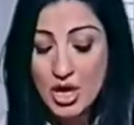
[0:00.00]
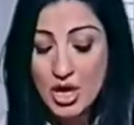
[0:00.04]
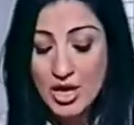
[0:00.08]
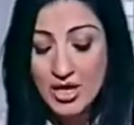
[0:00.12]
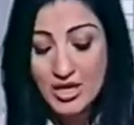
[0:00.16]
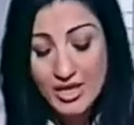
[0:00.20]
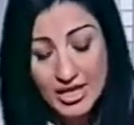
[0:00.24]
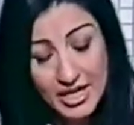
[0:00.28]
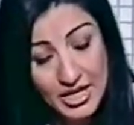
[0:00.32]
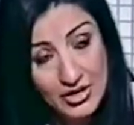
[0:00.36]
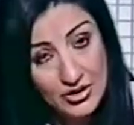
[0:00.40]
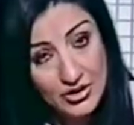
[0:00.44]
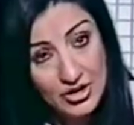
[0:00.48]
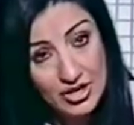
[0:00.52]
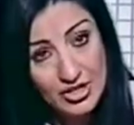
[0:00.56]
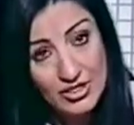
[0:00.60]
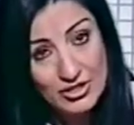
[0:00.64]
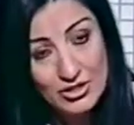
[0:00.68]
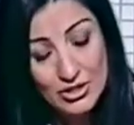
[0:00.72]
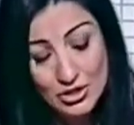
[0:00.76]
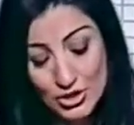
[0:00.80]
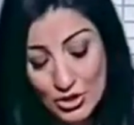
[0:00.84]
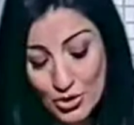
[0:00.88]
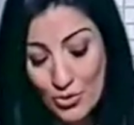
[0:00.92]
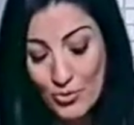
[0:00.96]
Later in
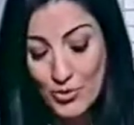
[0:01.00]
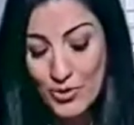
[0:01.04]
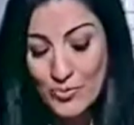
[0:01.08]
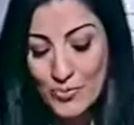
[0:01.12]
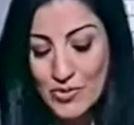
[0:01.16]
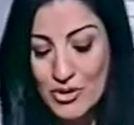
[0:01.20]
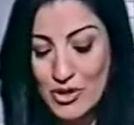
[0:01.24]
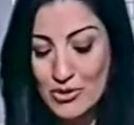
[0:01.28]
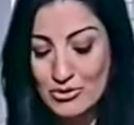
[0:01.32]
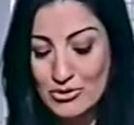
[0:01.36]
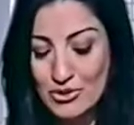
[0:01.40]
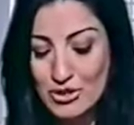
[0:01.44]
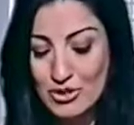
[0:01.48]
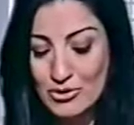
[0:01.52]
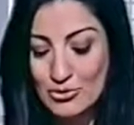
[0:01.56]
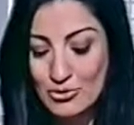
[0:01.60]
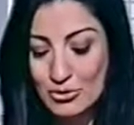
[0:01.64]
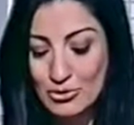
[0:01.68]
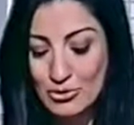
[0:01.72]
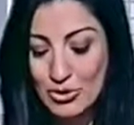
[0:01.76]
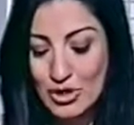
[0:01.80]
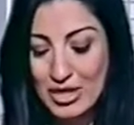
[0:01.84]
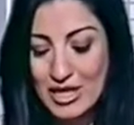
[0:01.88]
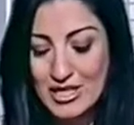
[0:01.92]
the show, we'll be hosting Dr.